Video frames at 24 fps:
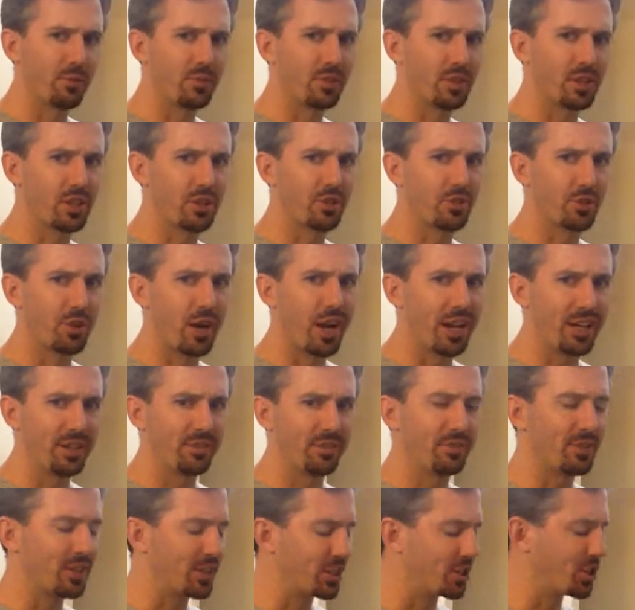A little dry
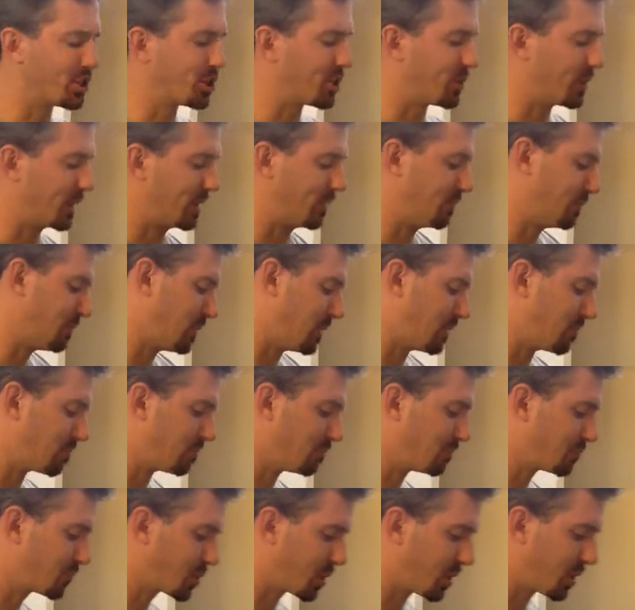and very chewy, but
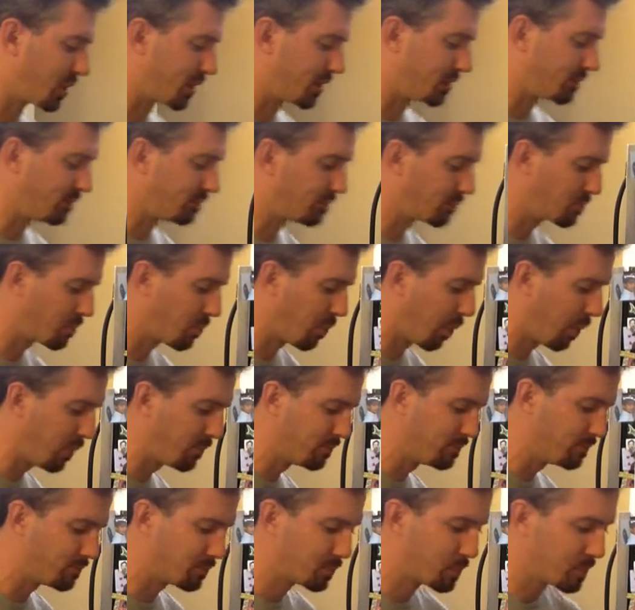it's all good.
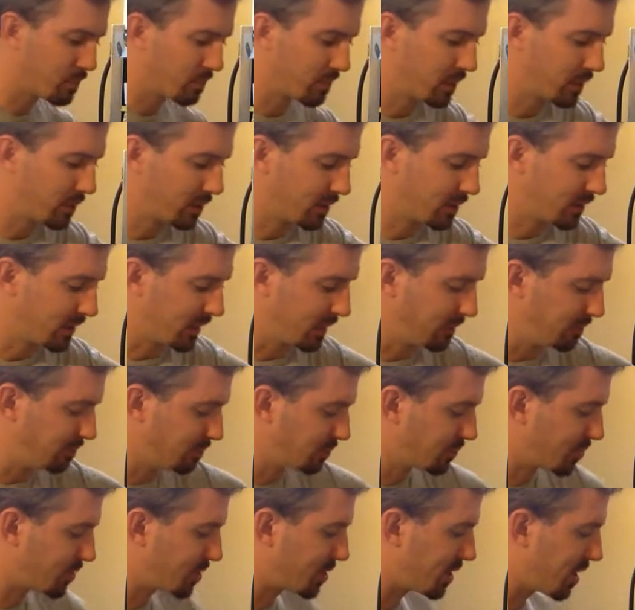Okay,
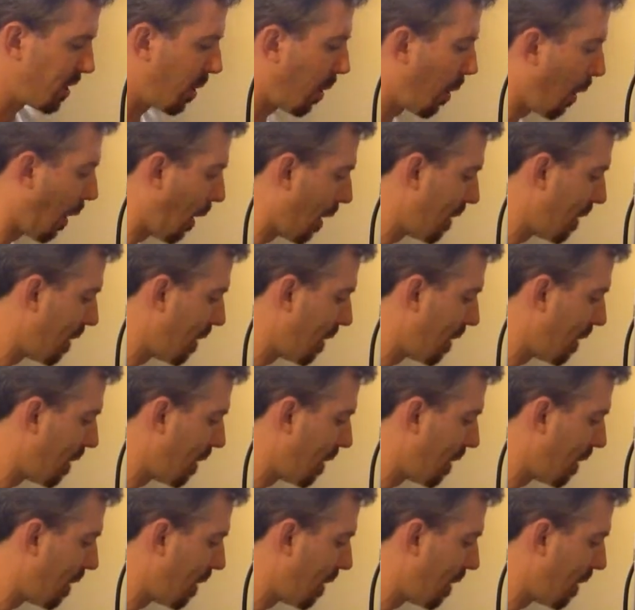so